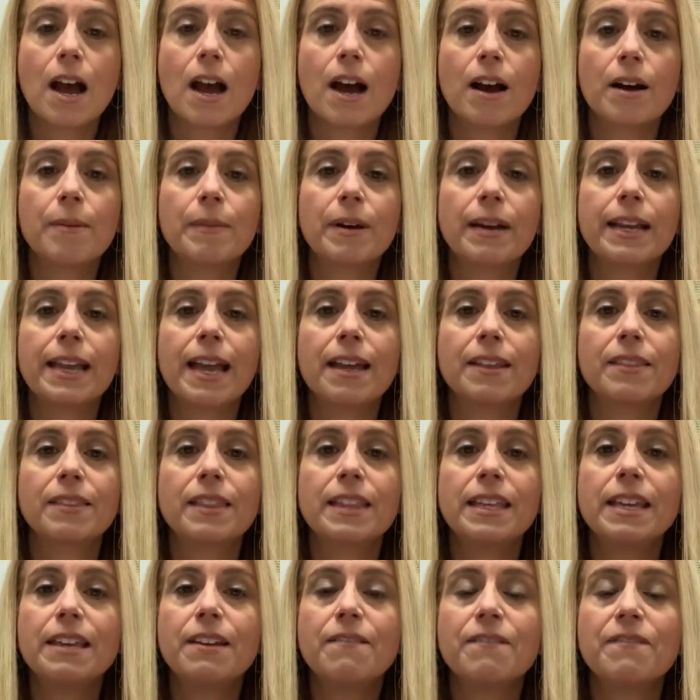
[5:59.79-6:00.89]
again,
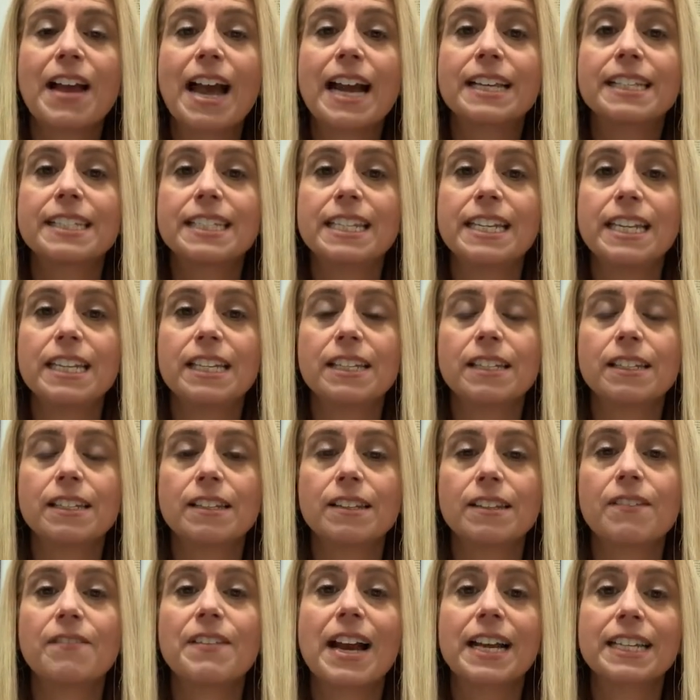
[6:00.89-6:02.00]
the
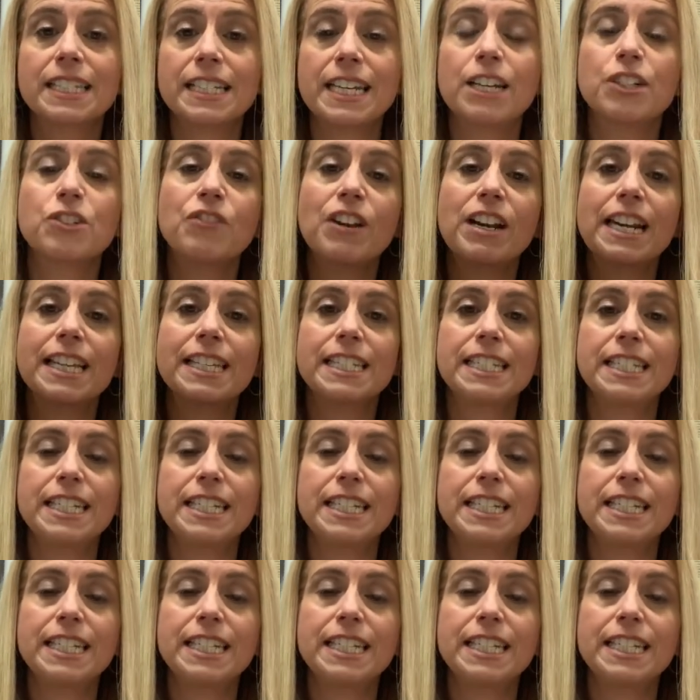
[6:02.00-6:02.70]
vaccination rate has